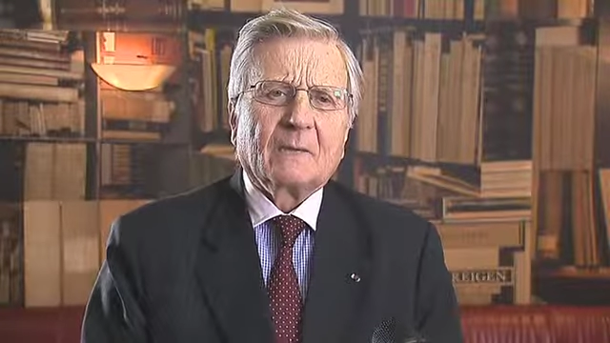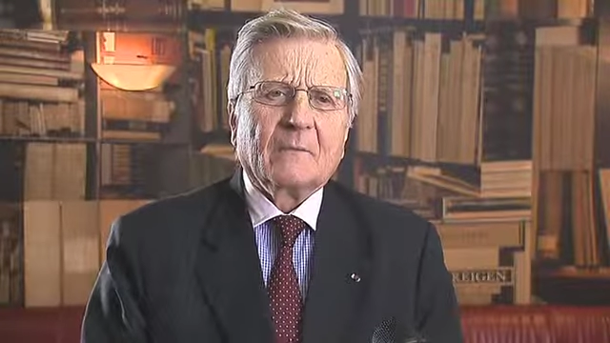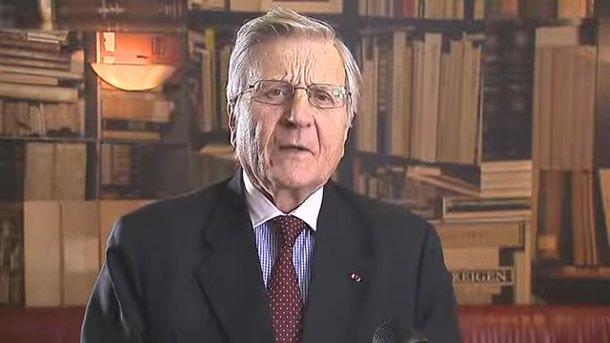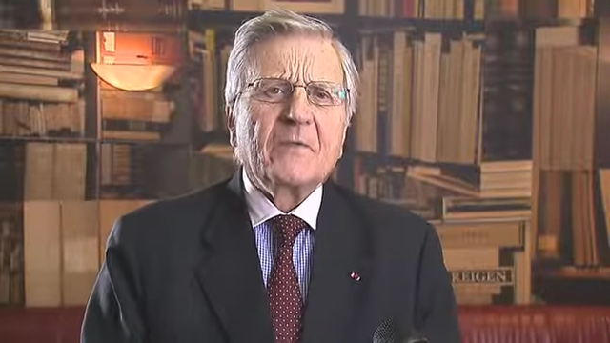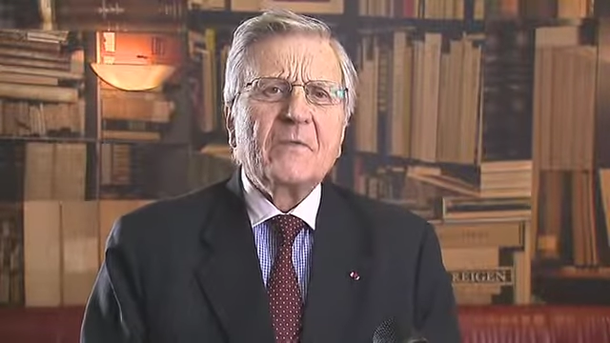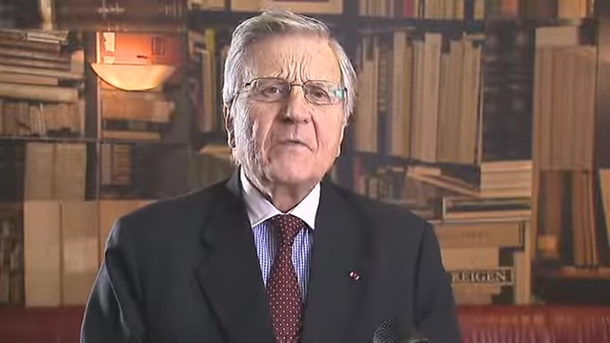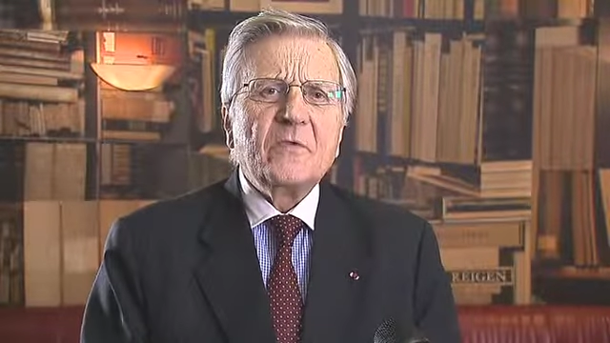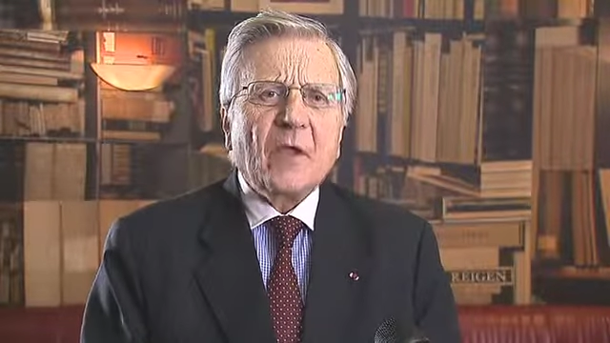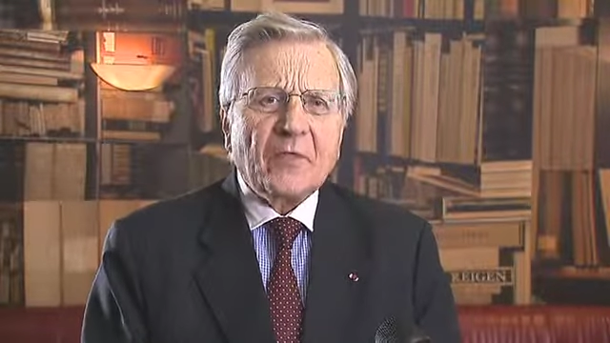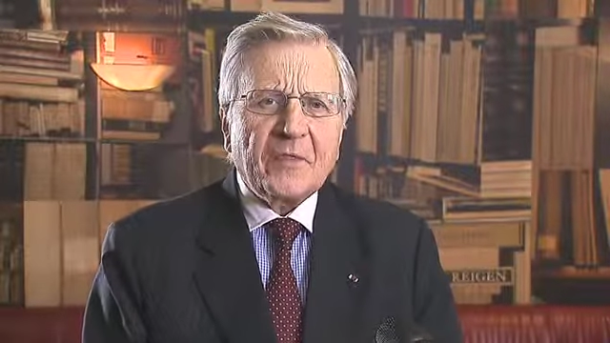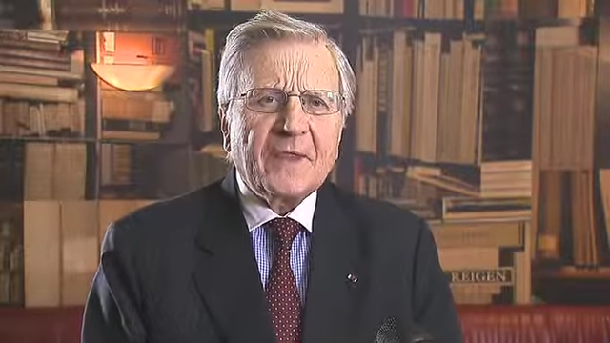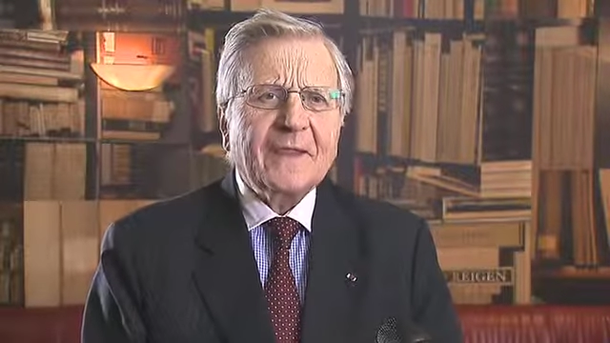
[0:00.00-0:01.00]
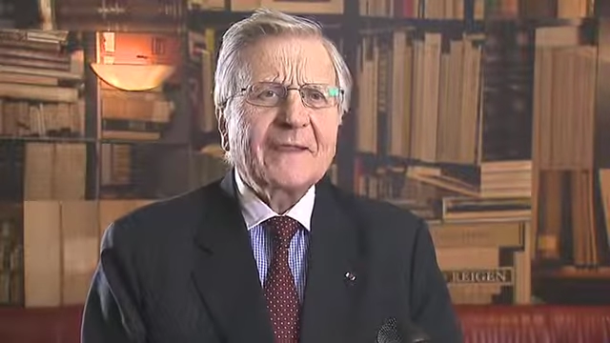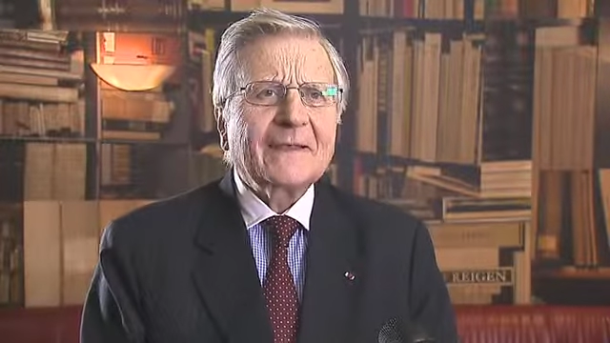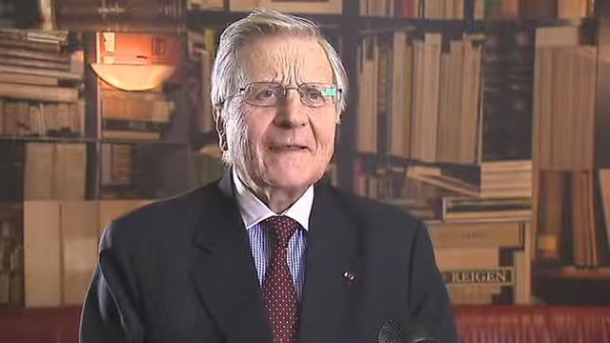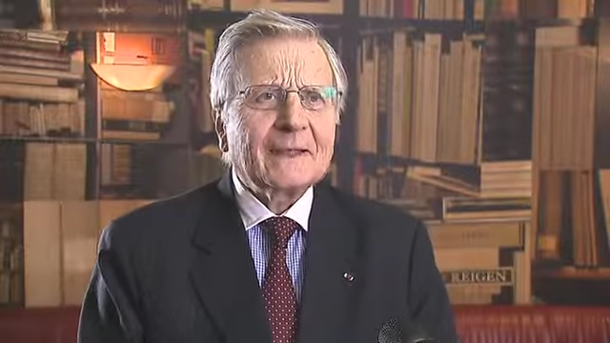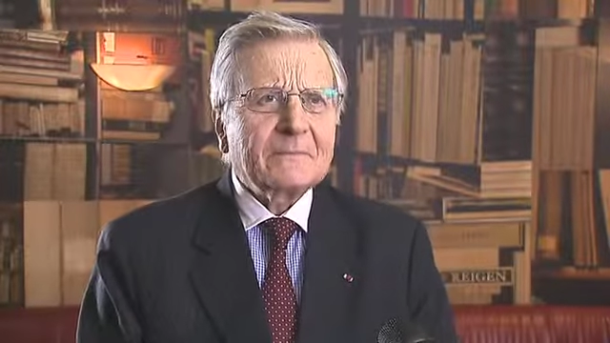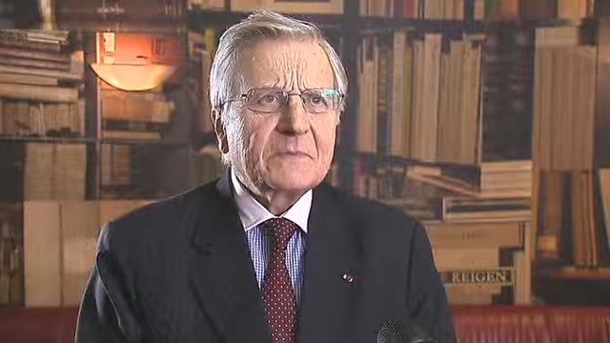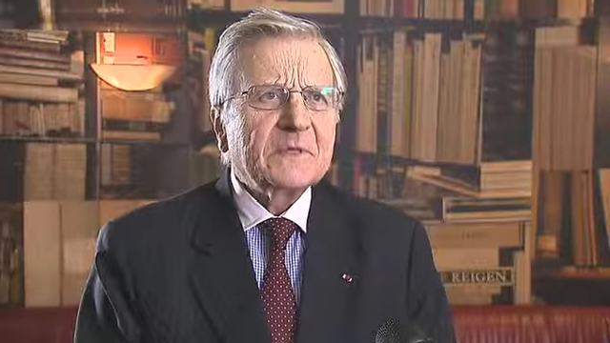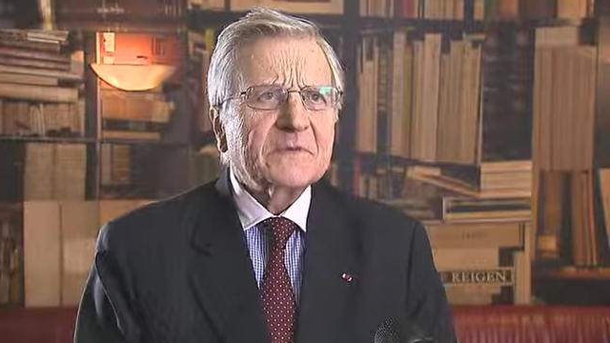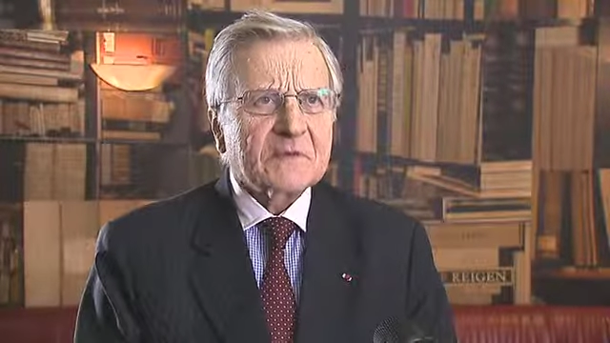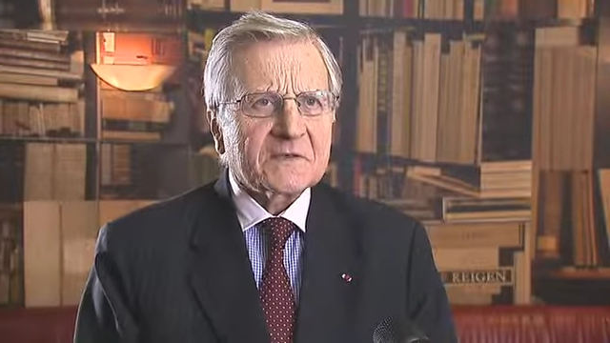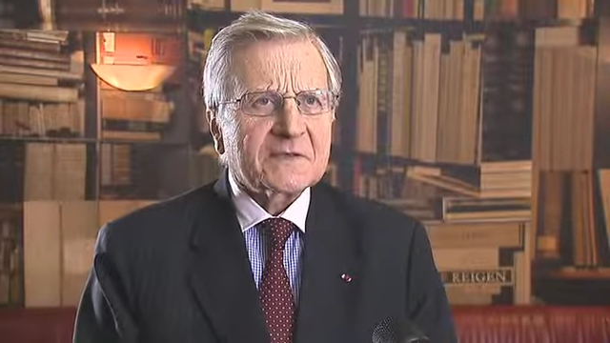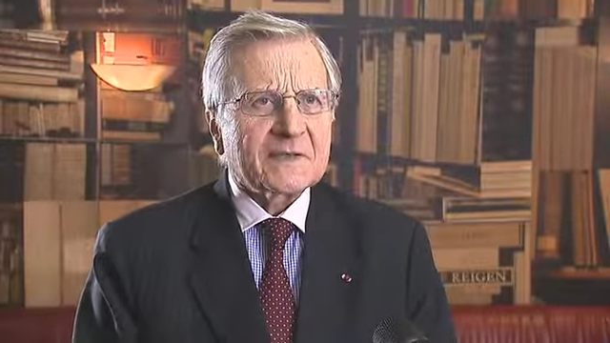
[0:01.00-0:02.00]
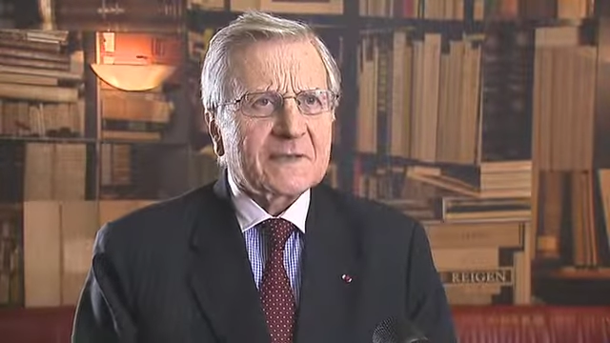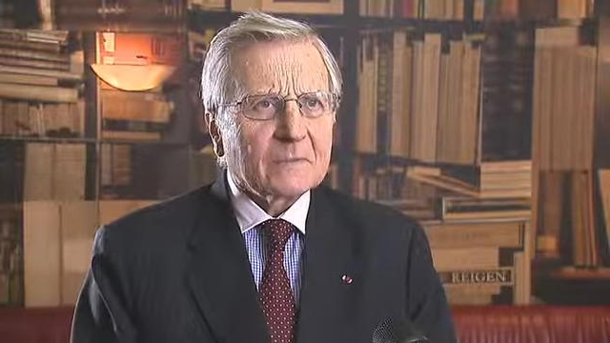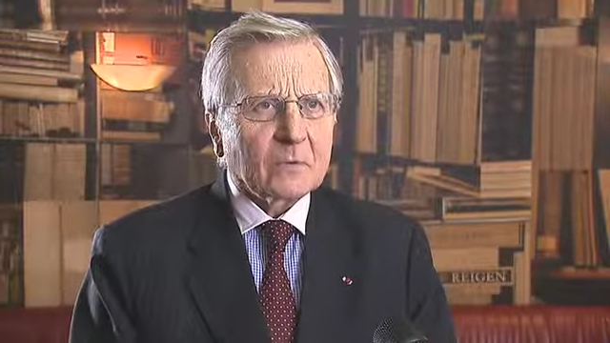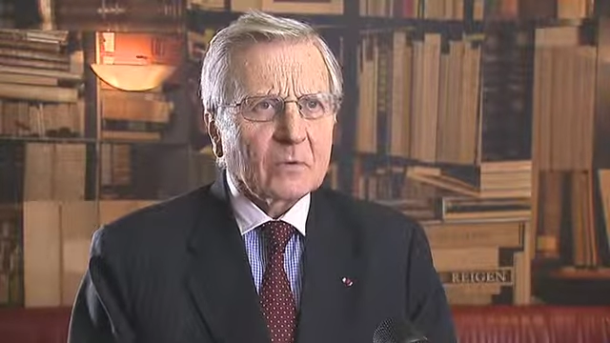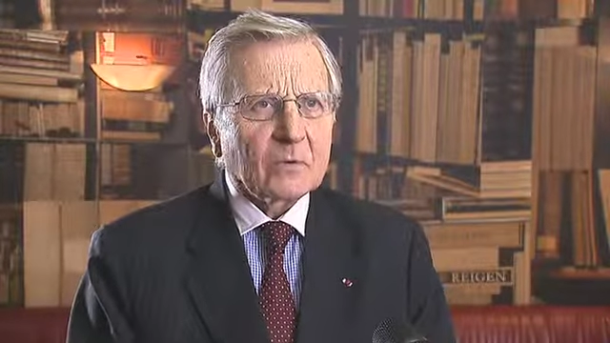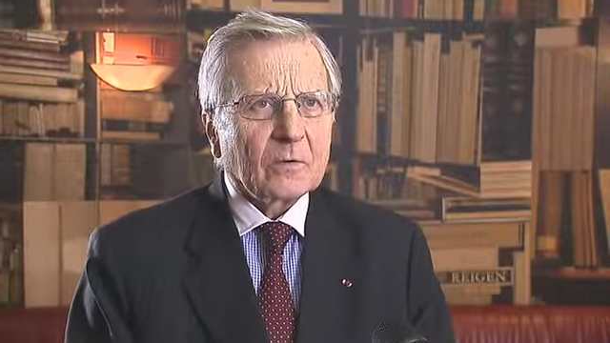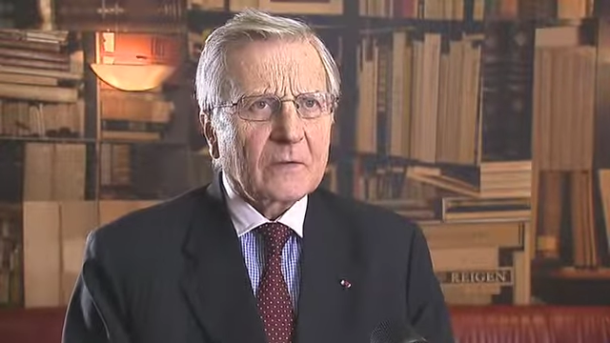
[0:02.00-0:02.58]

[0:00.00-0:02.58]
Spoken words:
but nothing can be sustainable